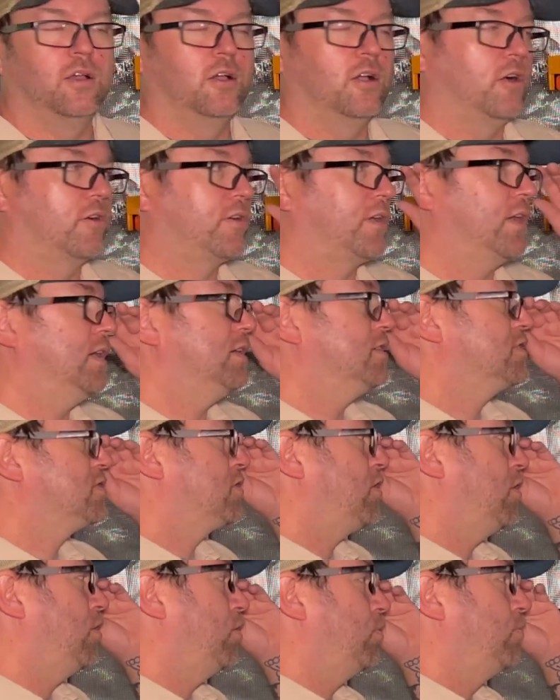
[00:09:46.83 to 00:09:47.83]
Okay,
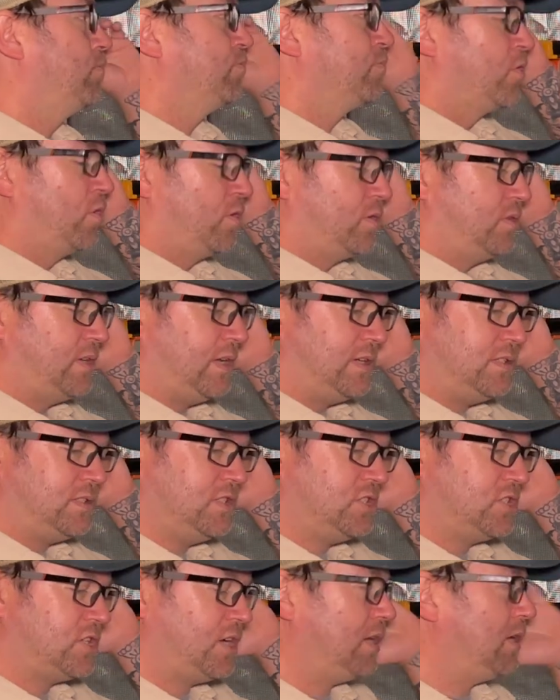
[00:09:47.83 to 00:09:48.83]
so
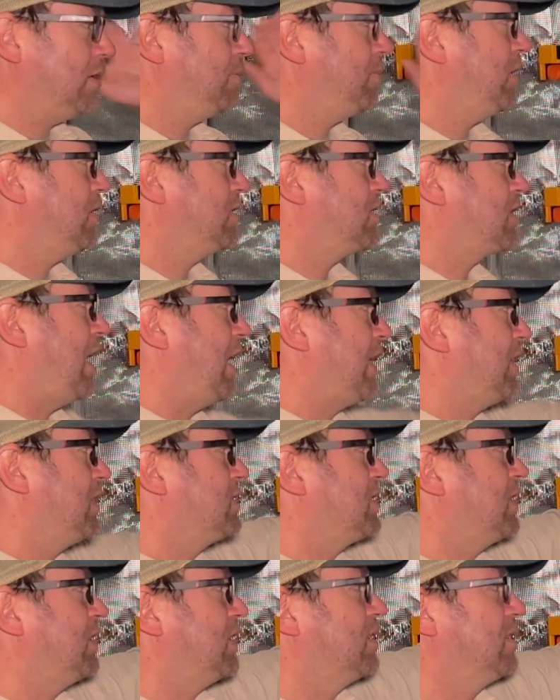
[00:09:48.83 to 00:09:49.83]
daisy chaining means I can
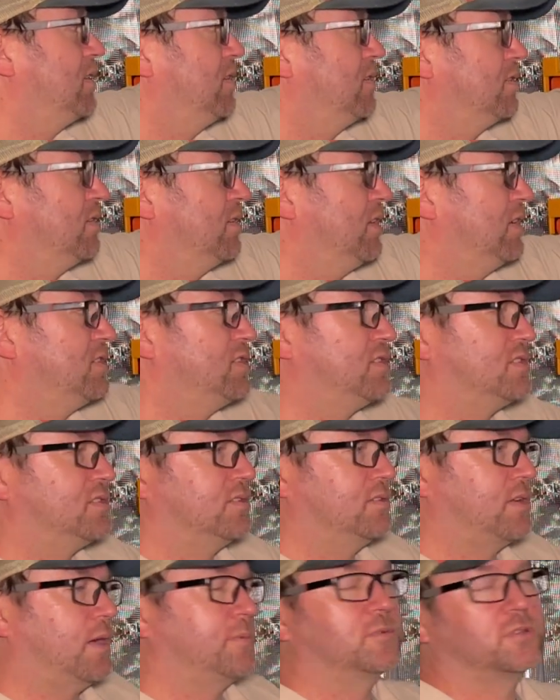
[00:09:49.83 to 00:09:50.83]
take,
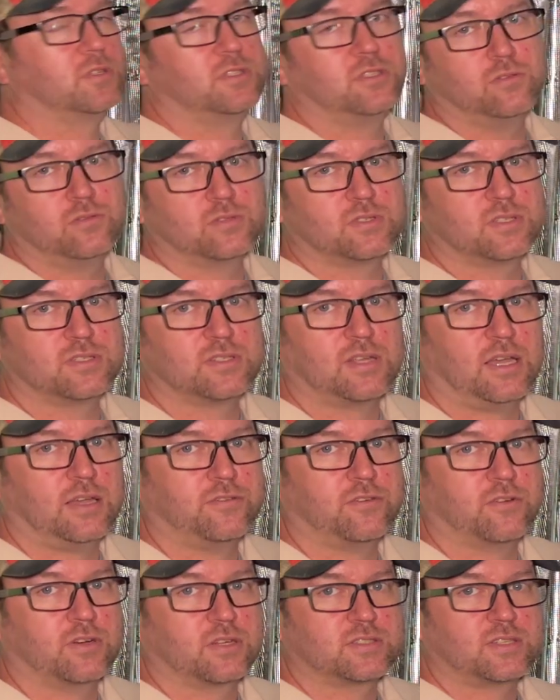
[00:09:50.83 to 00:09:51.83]
I'm going to use this light
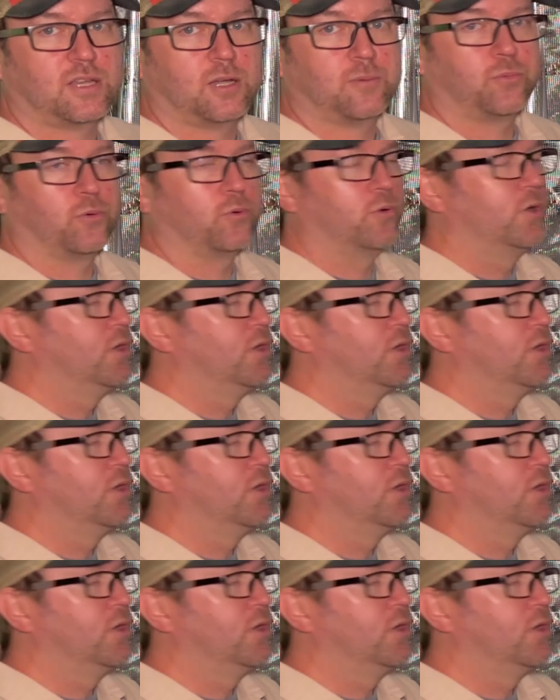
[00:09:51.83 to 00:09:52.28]
for an example.